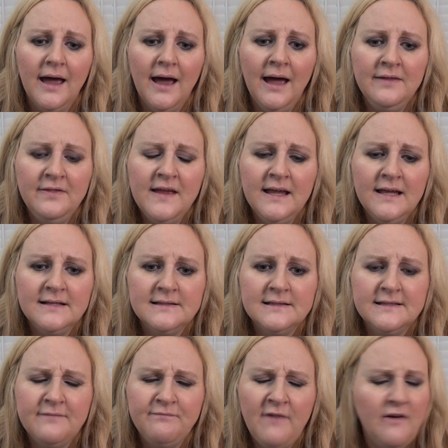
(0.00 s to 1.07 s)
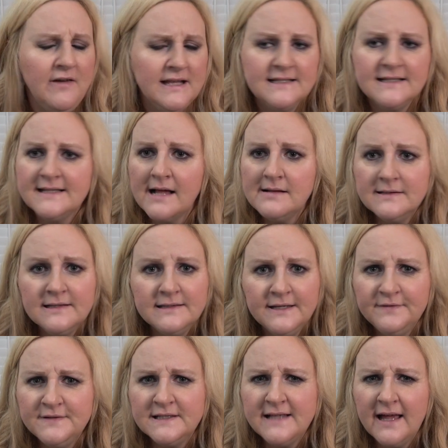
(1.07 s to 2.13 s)
I think it's very
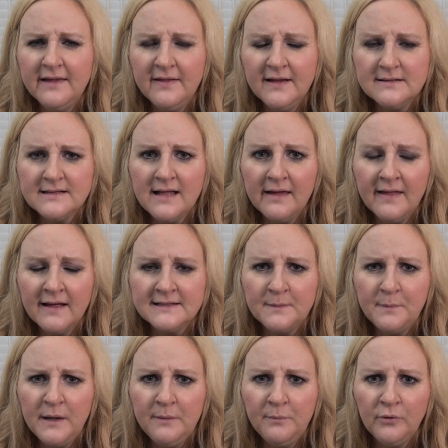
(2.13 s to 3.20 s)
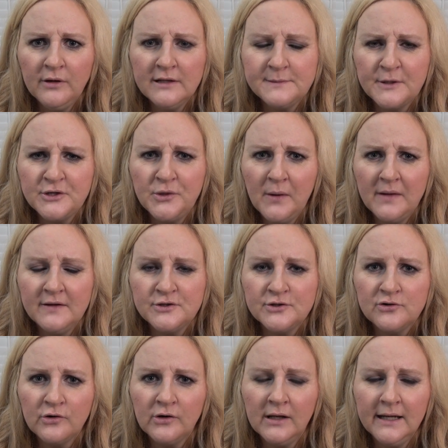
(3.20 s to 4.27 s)
insensitive to say things like that to people, especially when they're
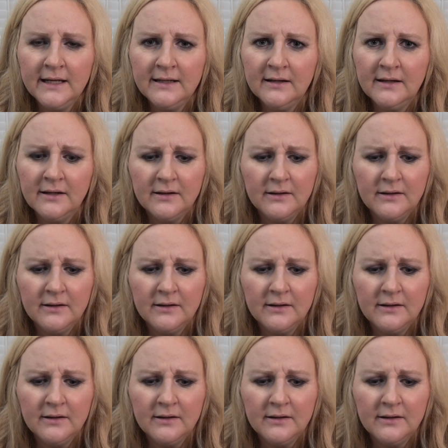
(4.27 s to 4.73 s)
struggling